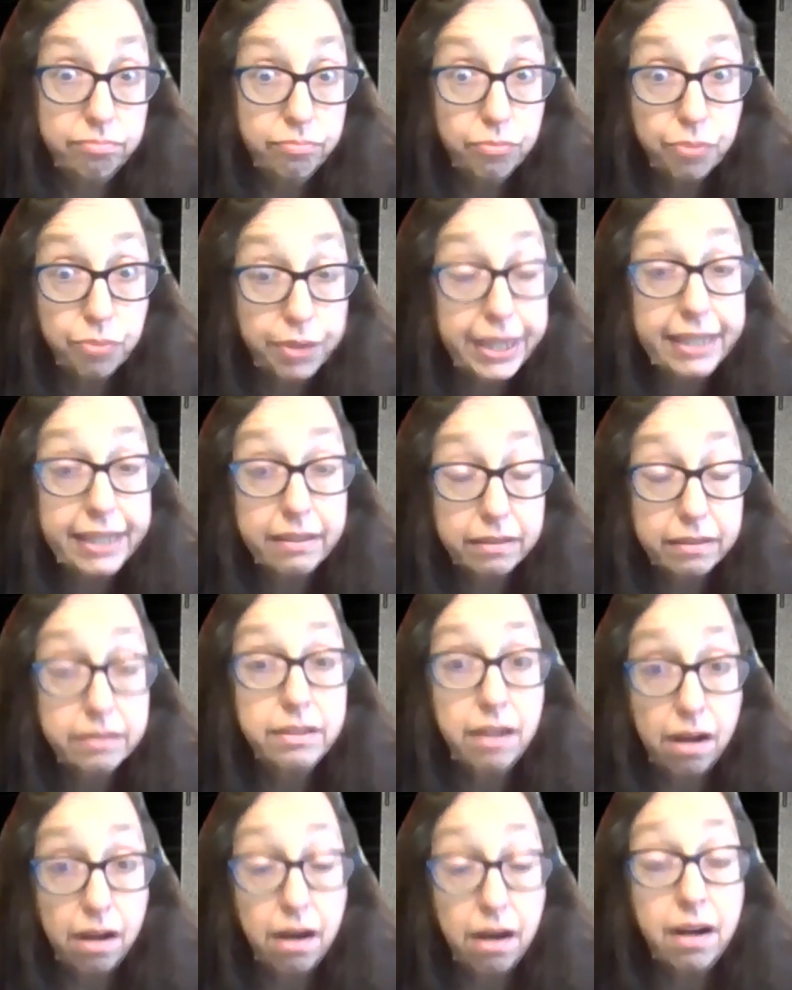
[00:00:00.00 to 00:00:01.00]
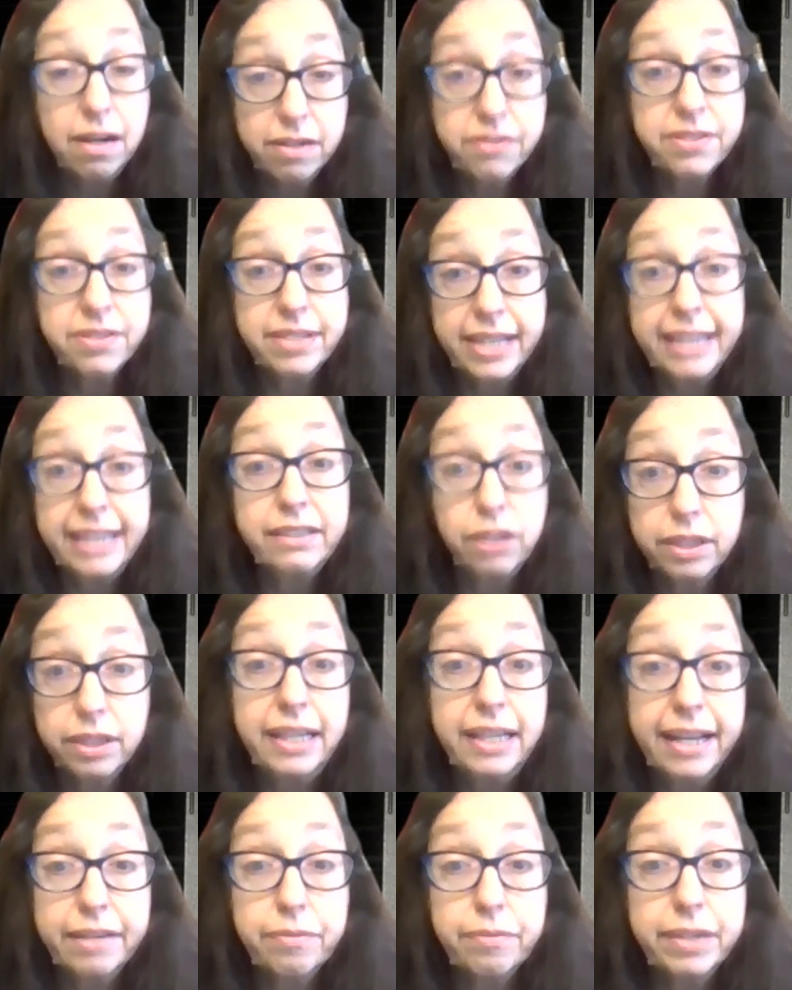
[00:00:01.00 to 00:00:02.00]
real dogs. They looked
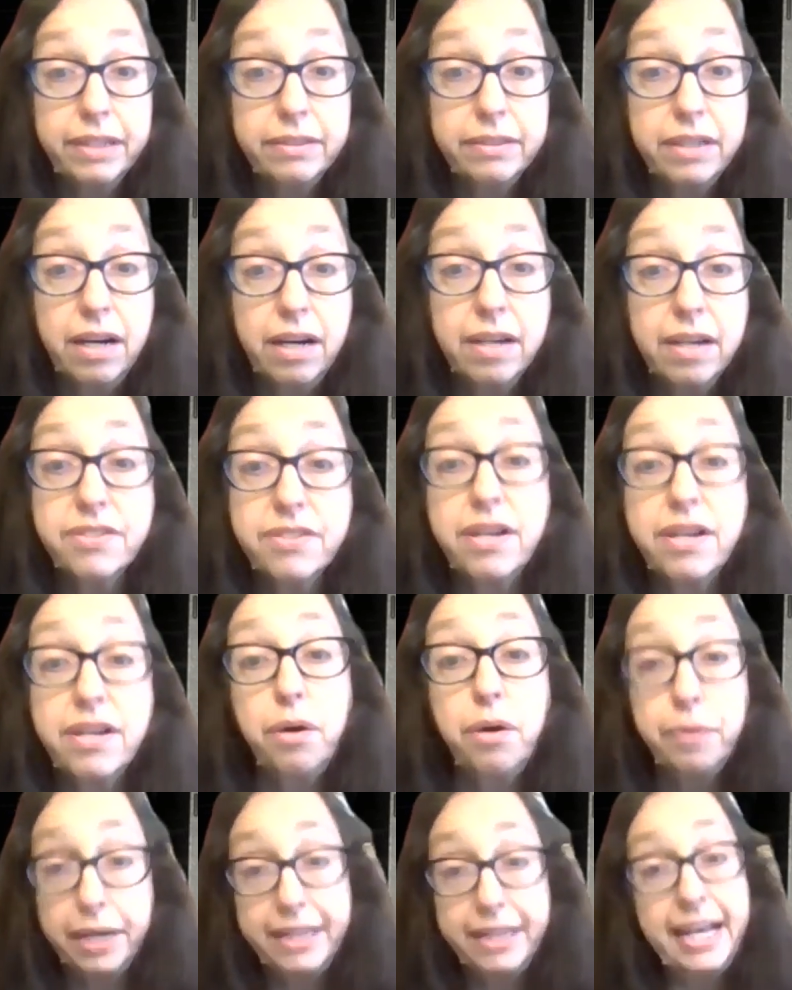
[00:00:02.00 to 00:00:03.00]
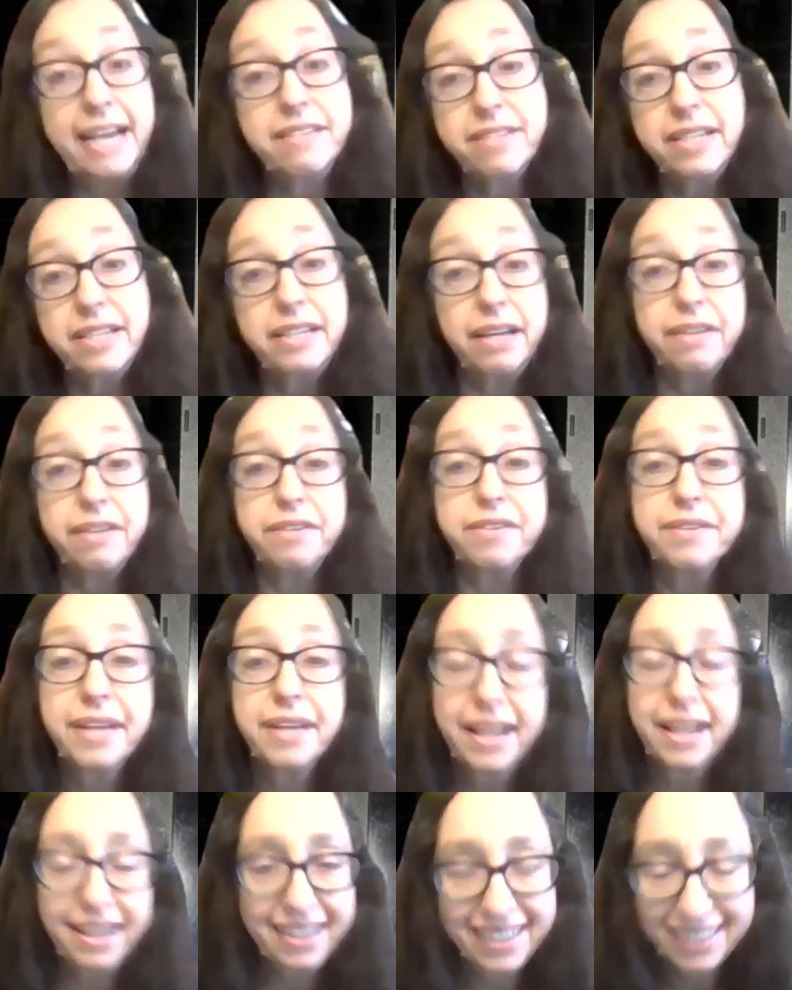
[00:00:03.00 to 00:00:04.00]
like real dogs. Oh, and that's another
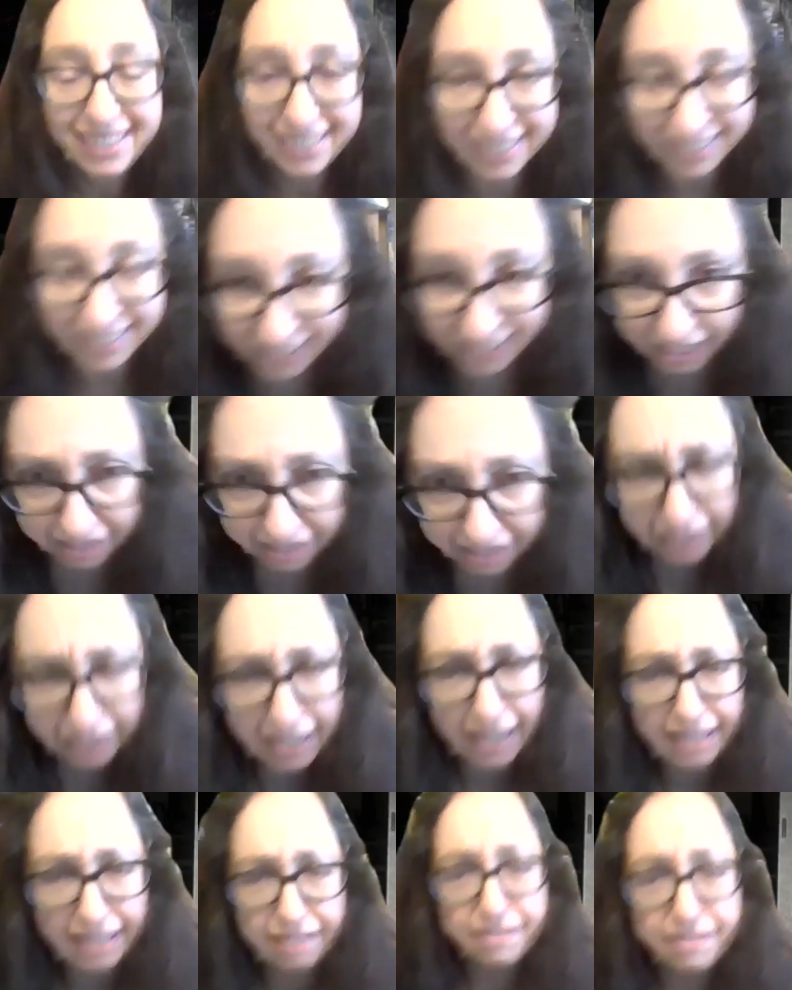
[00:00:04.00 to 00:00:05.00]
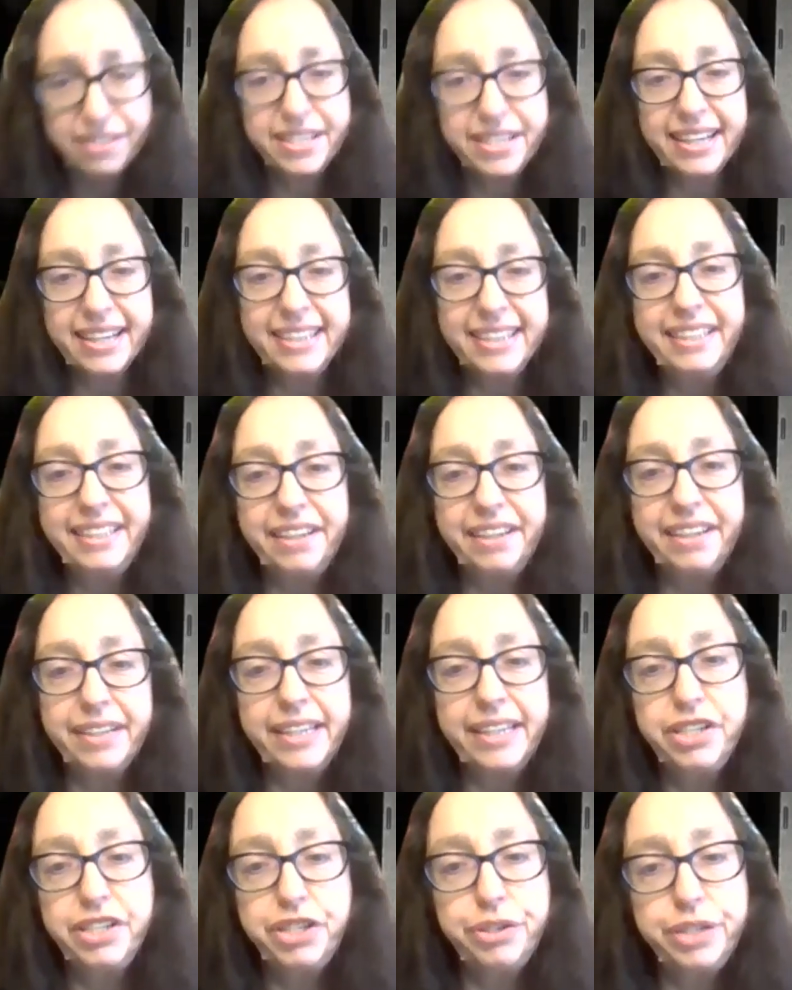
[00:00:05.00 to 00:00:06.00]
kind of secondary
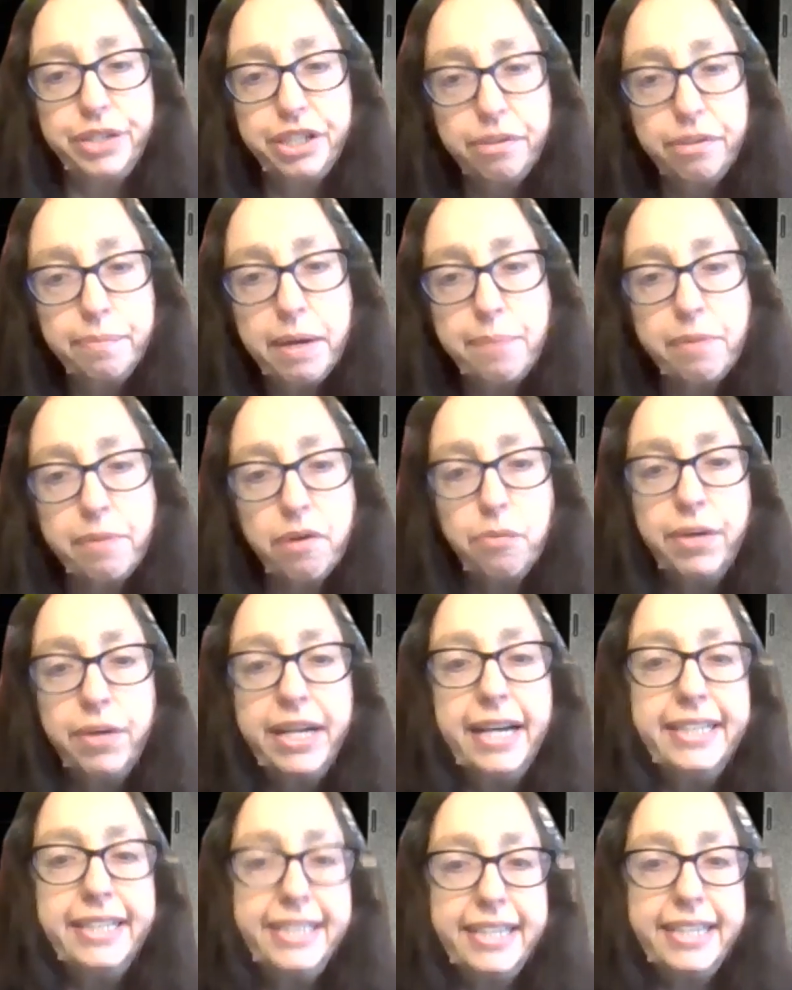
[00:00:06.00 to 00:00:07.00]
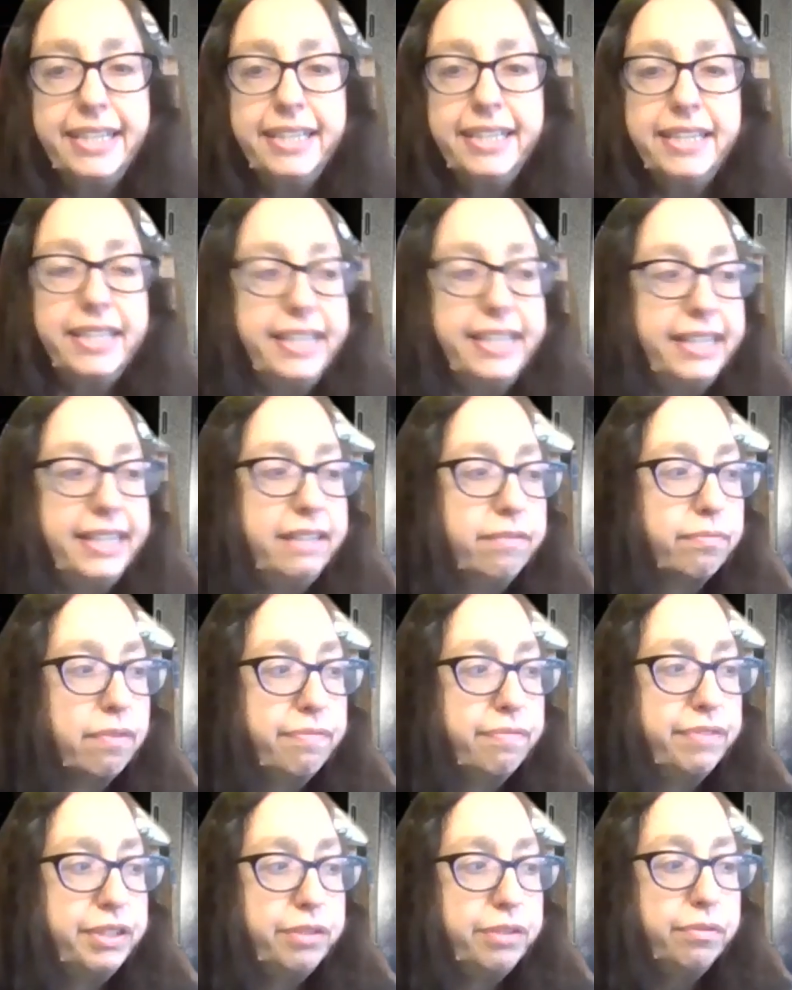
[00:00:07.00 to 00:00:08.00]
issue. Do you remember when I did the
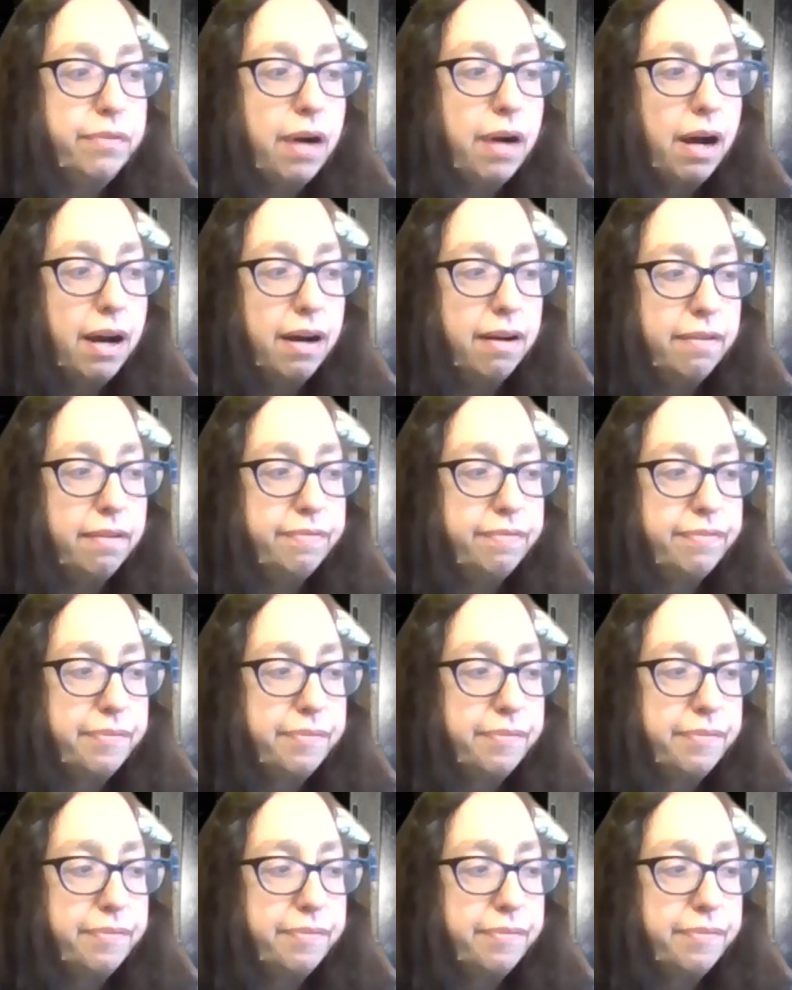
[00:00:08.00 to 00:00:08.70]
review of